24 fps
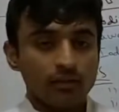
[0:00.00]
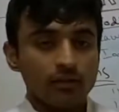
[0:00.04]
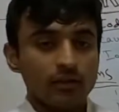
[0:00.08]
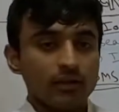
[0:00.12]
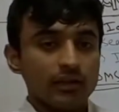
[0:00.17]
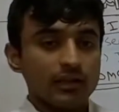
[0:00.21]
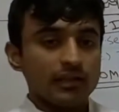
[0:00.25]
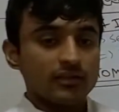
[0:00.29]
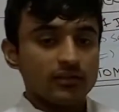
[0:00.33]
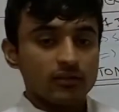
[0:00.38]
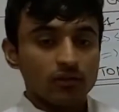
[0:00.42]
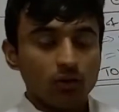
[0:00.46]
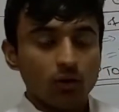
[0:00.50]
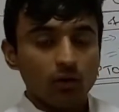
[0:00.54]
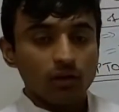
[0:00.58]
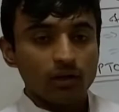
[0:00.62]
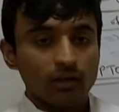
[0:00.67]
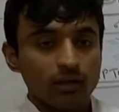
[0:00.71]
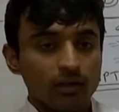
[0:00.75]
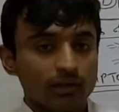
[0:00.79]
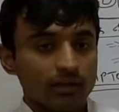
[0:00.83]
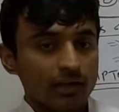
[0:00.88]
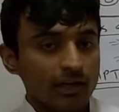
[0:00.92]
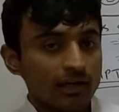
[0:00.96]
is
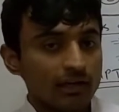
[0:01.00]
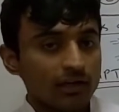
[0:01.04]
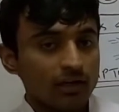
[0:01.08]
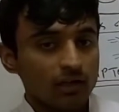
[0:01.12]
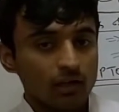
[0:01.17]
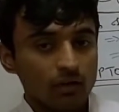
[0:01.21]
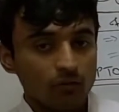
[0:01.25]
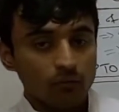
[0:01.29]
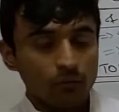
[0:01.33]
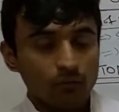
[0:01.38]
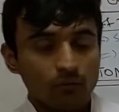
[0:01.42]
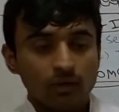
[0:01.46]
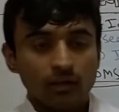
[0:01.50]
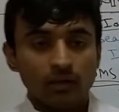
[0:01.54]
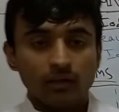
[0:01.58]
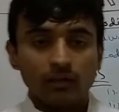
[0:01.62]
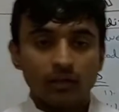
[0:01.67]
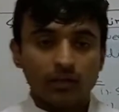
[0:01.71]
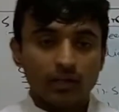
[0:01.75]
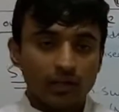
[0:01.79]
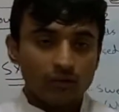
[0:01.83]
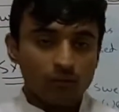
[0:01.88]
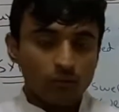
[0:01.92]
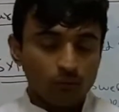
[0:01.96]
not that enough in the
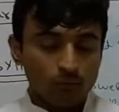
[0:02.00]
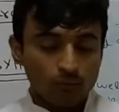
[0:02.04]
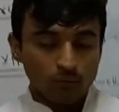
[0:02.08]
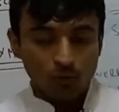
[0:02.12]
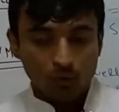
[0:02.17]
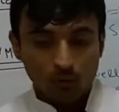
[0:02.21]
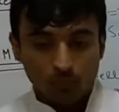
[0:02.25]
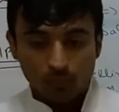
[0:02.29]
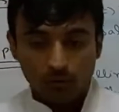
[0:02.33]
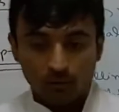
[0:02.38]
case of normal.